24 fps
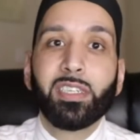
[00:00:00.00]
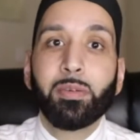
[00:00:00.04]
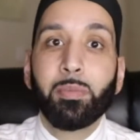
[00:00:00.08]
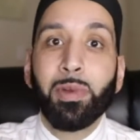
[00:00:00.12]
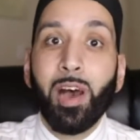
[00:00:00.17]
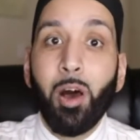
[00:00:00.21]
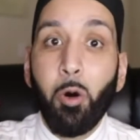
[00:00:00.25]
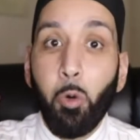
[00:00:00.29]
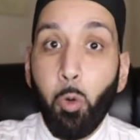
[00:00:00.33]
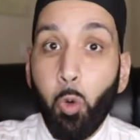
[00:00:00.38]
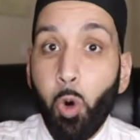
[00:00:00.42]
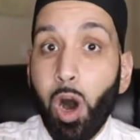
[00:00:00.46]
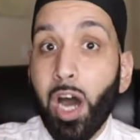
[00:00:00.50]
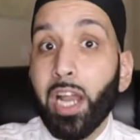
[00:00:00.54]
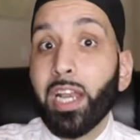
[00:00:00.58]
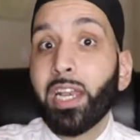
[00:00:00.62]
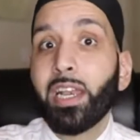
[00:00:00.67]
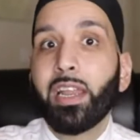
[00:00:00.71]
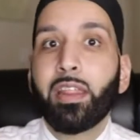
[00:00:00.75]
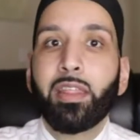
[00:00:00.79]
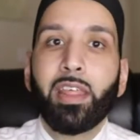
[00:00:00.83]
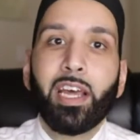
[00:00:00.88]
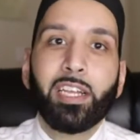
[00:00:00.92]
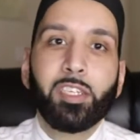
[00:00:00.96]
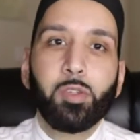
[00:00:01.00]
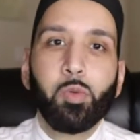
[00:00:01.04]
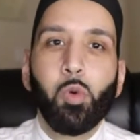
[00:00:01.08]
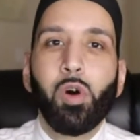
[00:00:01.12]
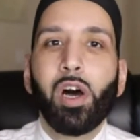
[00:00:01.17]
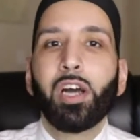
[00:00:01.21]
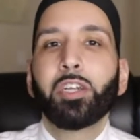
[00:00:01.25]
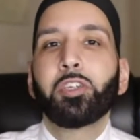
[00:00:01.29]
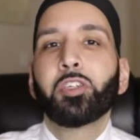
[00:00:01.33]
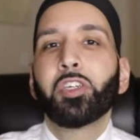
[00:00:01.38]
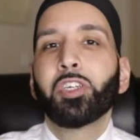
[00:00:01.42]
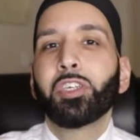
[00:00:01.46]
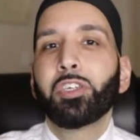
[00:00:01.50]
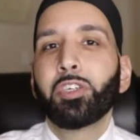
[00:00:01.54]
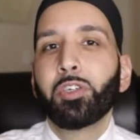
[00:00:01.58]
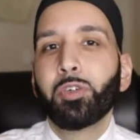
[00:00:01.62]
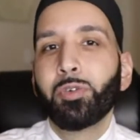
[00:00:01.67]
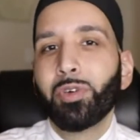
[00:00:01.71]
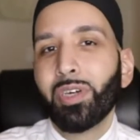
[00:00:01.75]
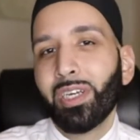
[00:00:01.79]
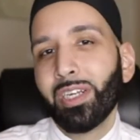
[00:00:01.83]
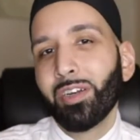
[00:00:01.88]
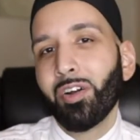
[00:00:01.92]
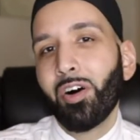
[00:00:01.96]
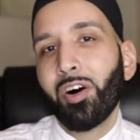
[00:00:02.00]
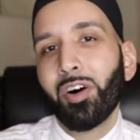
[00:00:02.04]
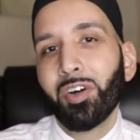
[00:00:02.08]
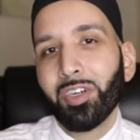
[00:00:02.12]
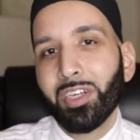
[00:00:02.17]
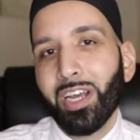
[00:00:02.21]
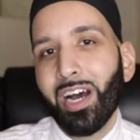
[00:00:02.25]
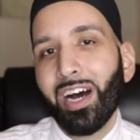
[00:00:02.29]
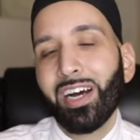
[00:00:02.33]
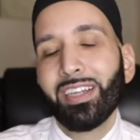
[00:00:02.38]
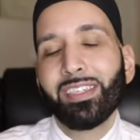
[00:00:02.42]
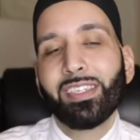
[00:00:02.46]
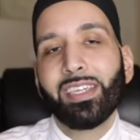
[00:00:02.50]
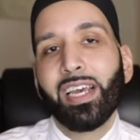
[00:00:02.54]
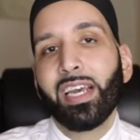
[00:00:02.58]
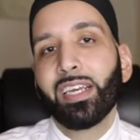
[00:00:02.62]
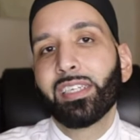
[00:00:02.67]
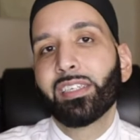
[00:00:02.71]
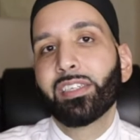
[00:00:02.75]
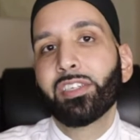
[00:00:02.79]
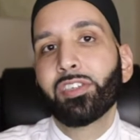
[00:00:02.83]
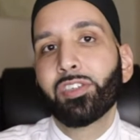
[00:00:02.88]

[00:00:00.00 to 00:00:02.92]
about one that's watching you in all contexts.